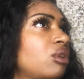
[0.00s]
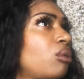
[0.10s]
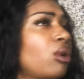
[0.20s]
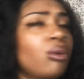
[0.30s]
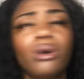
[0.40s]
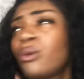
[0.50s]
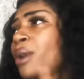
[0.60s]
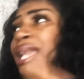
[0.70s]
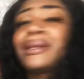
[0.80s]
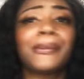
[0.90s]
Well,
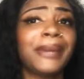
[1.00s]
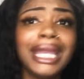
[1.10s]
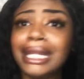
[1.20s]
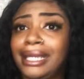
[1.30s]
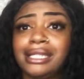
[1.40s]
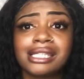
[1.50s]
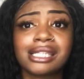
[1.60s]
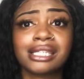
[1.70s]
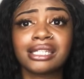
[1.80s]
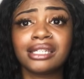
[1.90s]
wait a minute.
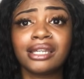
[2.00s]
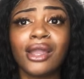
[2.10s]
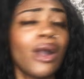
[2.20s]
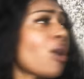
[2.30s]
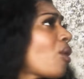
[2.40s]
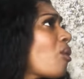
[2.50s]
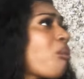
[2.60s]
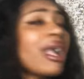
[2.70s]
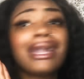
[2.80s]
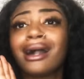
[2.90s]

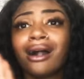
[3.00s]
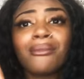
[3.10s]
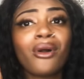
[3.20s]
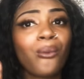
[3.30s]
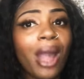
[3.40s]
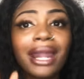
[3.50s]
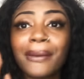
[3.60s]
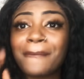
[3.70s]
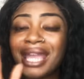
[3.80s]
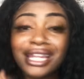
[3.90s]
Wait a
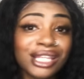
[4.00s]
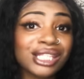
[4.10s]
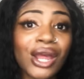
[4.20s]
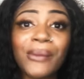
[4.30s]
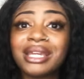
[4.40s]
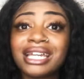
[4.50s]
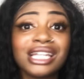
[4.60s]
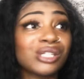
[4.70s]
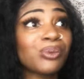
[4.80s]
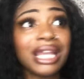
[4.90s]
minute, sir,
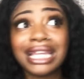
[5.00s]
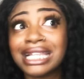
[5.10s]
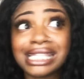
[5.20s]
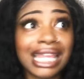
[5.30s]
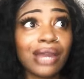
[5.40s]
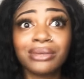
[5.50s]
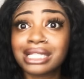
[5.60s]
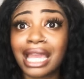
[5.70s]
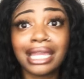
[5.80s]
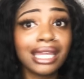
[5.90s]
because what he said was
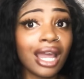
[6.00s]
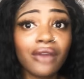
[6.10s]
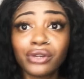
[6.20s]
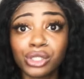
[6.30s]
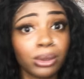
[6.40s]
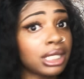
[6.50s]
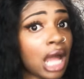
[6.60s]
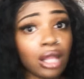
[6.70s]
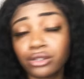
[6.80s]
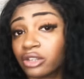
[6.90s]
that he covered
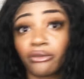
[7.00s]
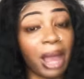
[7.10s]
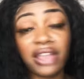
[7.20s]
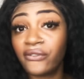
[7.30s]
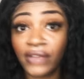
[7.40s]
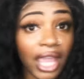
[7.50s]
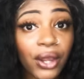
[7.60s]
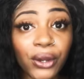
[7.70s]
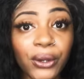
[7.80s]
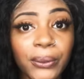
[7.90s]
$20 of my
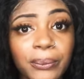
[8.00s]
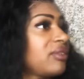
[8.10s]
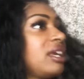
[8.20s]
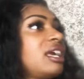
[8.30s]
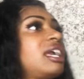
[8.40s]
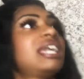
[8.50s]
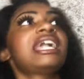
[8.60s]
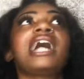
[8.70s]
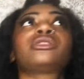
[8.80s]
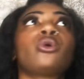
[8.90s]
fare.
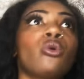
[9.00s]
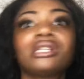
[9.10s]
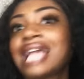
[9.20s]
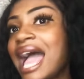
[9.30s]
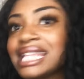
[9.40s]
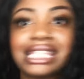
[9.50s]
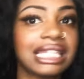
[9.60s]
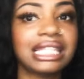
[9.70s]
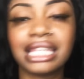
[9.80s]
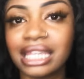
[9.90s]
He had the
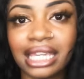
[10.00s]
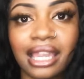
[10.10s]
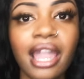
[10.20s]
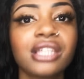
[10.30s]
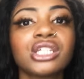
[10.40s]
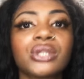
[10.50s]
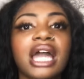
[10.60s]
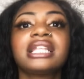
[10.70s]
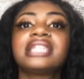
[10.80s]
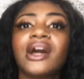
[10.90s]
audacity to
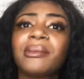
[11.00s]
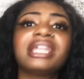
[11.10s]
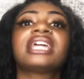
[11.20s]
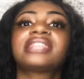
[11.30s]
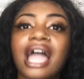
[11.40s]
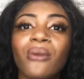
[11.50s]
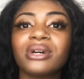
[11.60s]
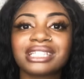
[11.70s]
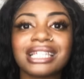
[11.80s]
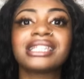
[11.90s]
try to tell me that
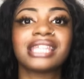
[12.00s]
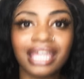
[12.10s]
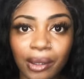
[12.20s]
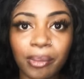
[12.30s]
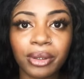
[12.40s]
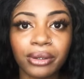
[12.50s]
was a tip.